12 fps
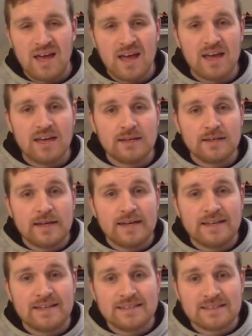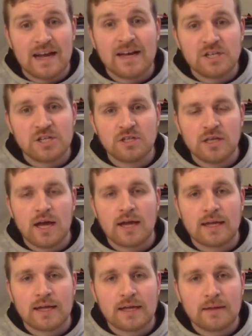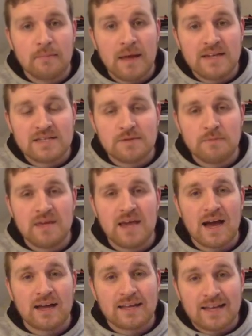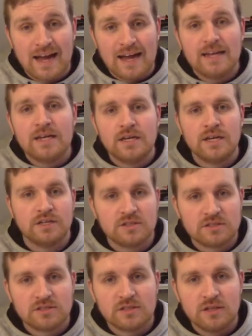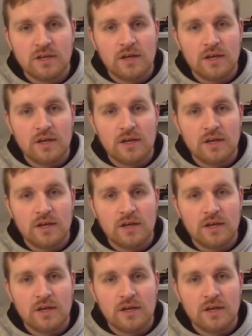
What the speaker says: It is actually meant to be a kindness